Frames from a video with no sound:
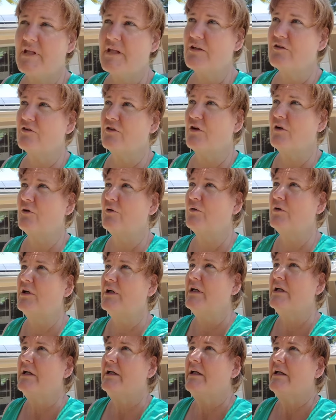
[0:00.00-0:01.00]
So
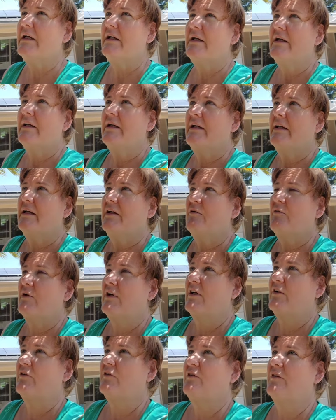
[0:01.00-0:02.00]

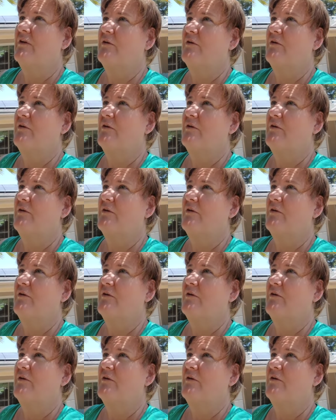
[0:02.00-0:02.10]
when I was